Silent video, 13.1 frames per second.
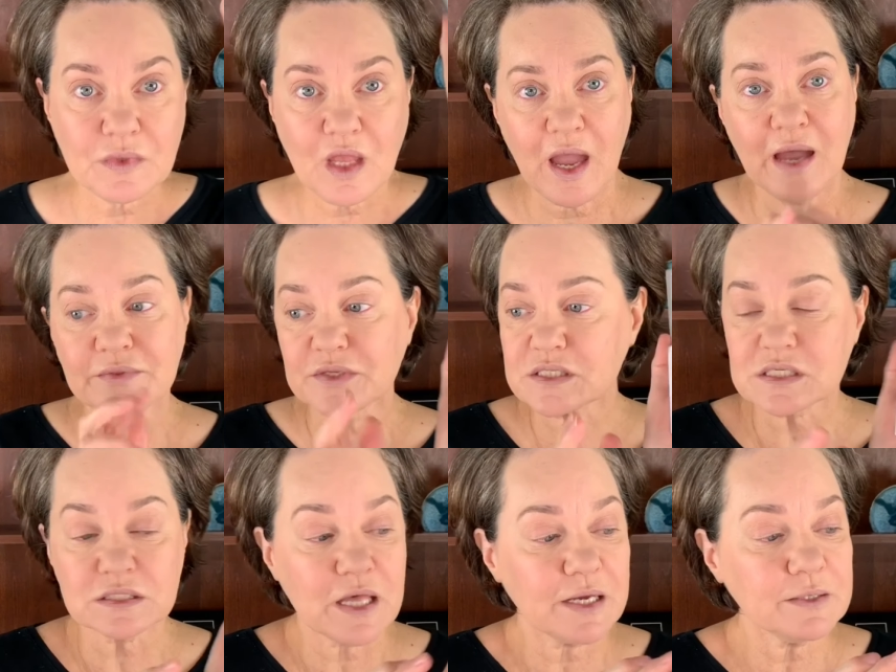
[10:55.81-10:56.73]
on this
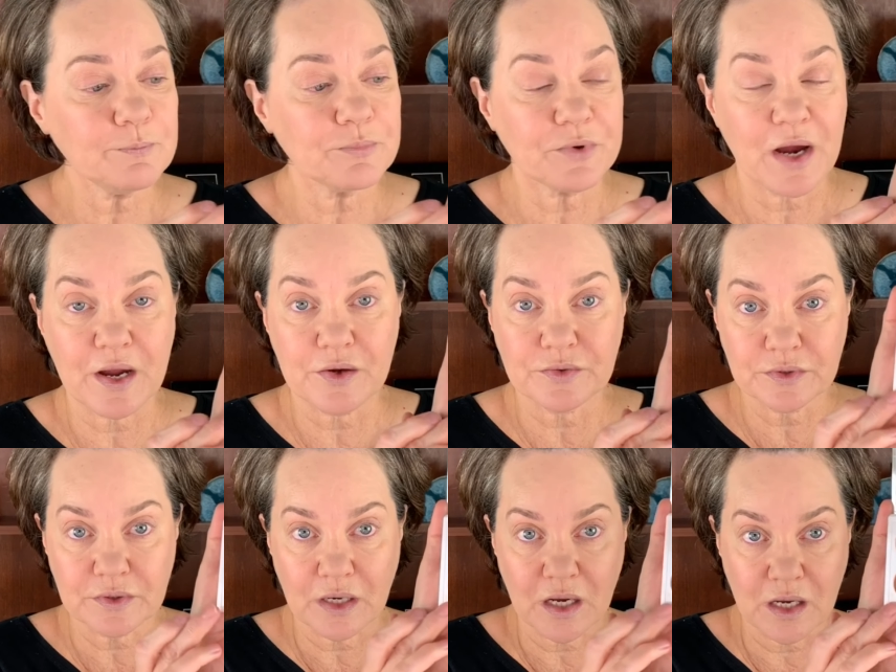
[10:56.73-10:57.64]
light
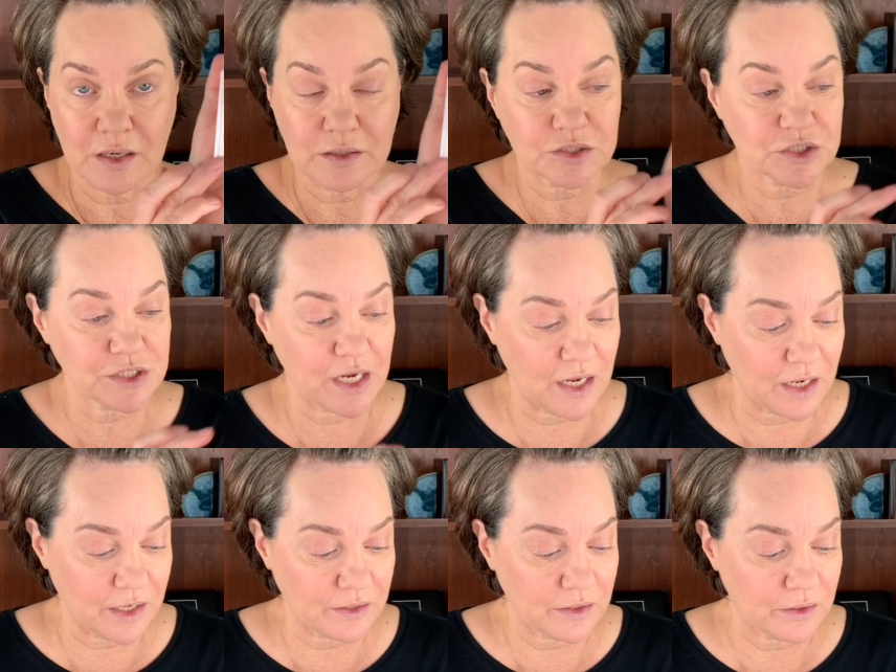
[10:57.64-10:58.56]
brown
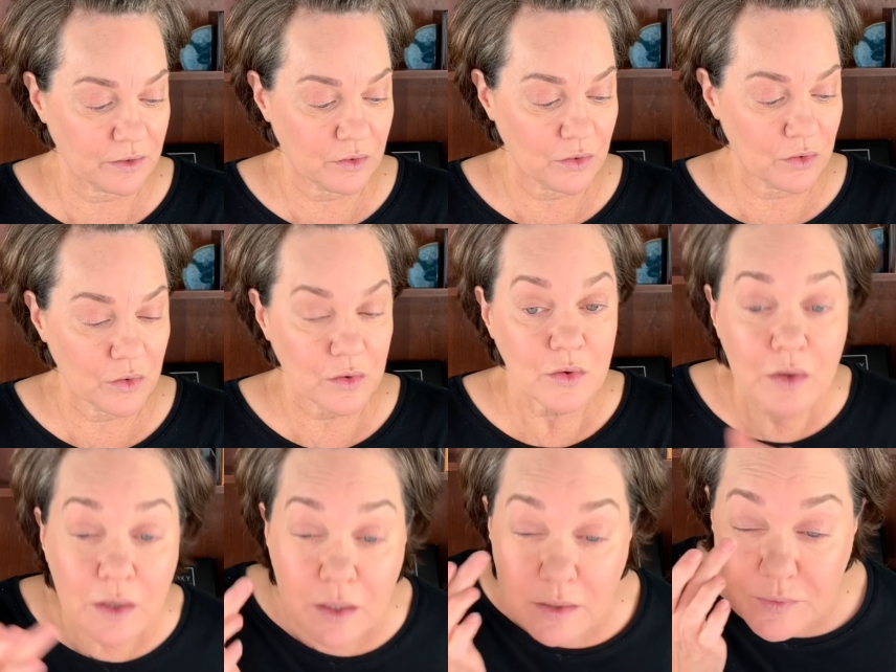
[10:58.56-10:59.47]
shade,
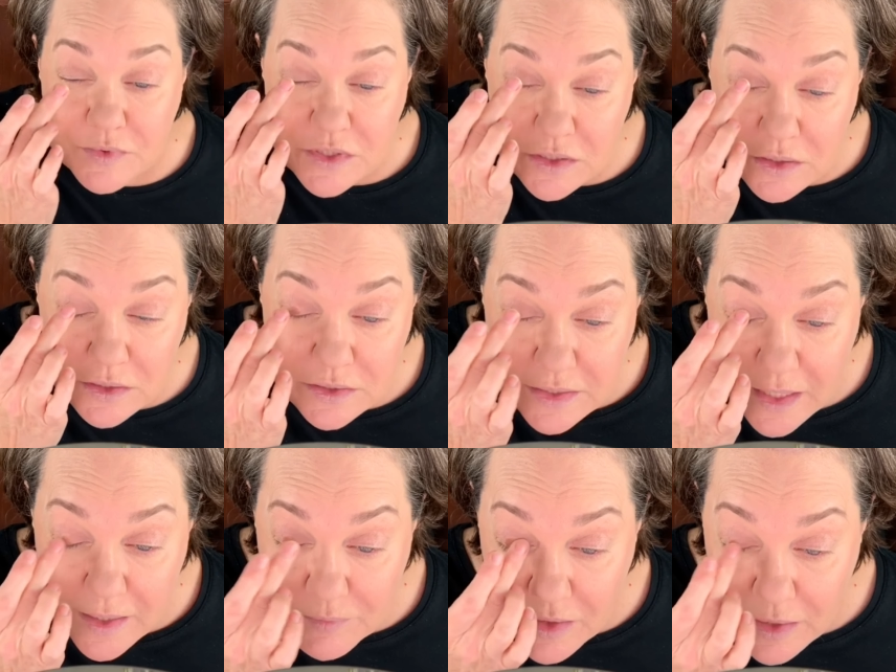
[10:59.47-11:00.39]
and I'm just going to
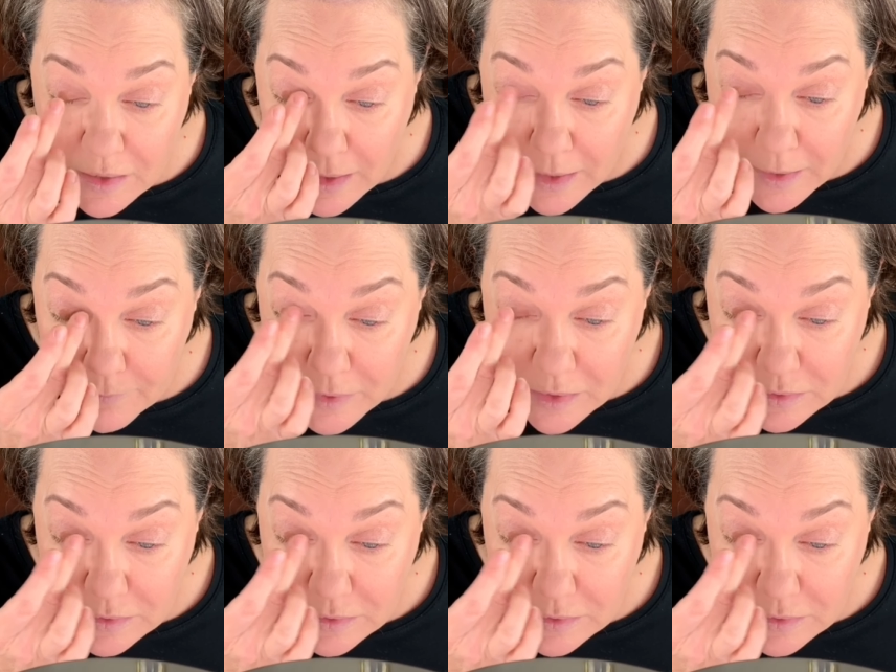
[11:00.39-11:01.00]
dab that on my